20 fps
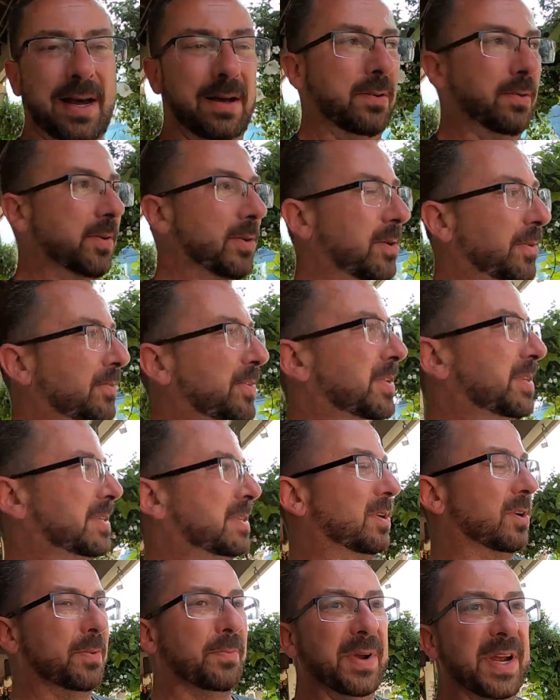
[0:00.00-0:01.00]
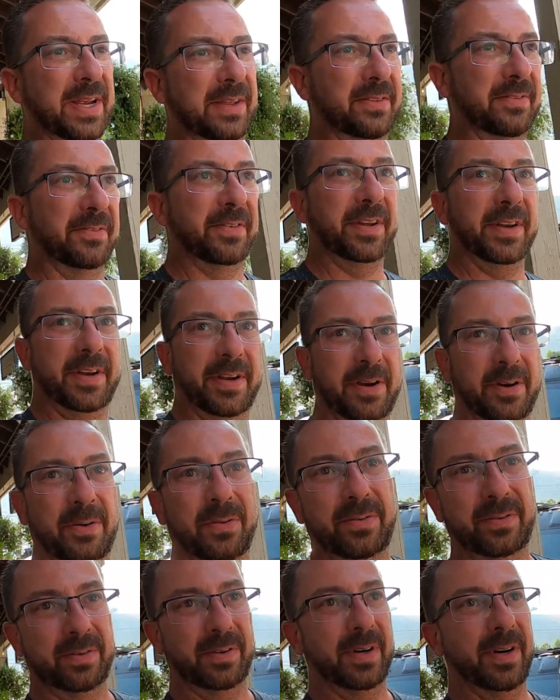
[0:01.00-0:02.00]
I don't know if this is gonna make the video
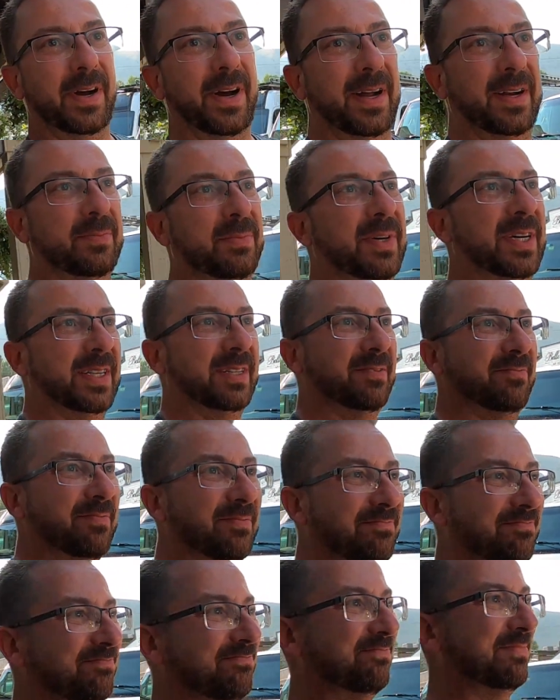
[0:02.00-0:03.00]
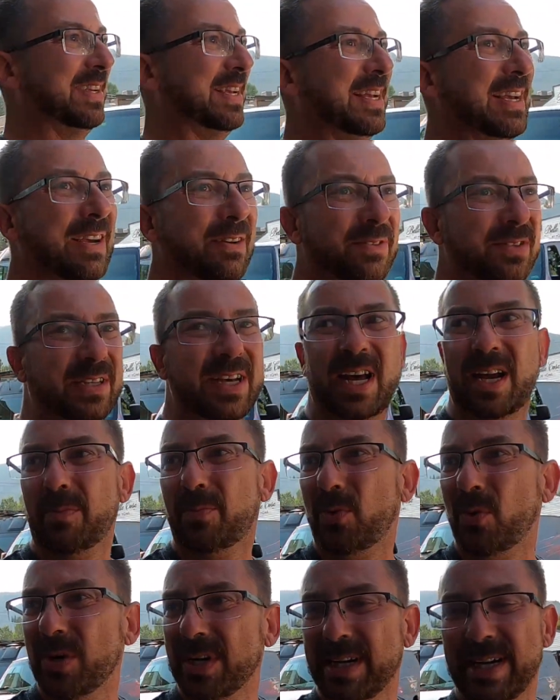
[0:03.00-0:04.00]
or not, but it's kind of
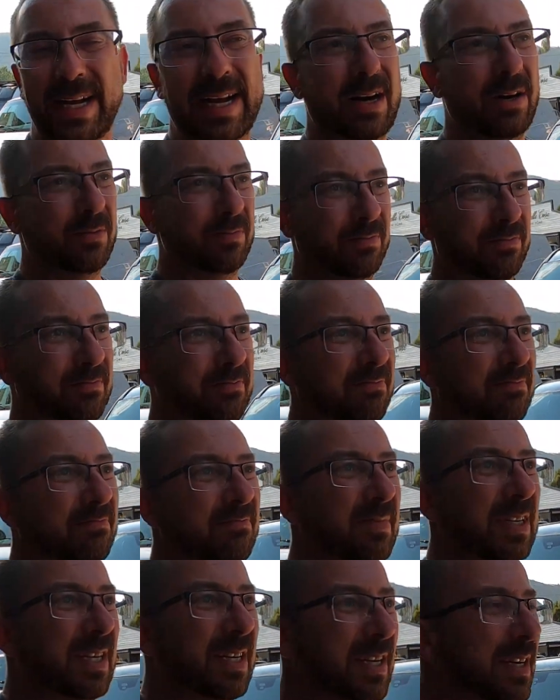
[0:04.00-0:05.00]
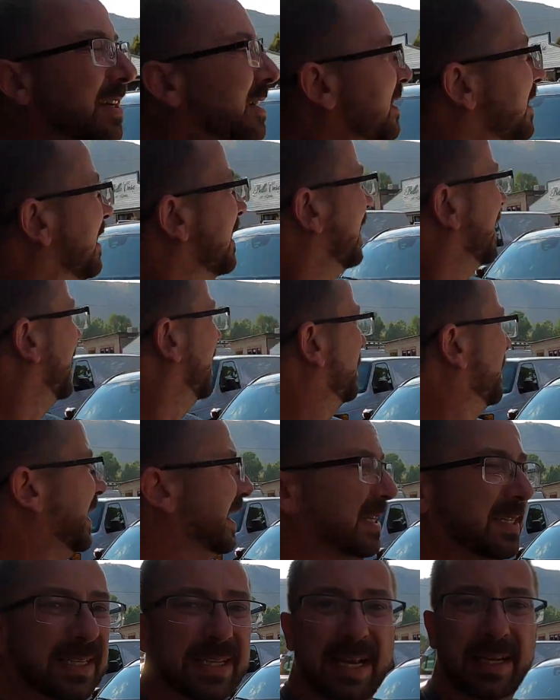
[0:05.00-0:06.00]
pointed out and it
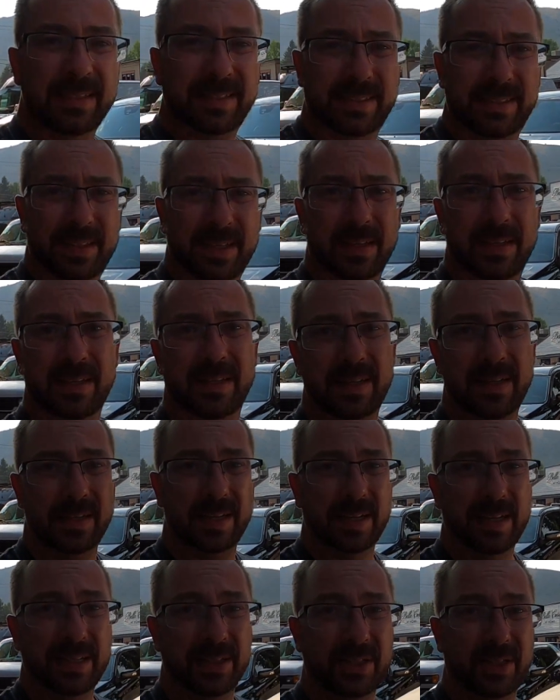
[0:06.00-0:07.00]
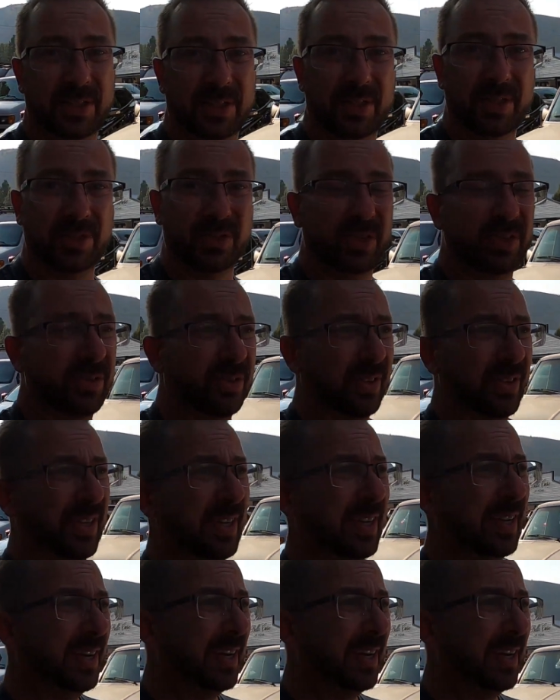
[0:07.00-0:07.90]
makes sense. And it's just the truth.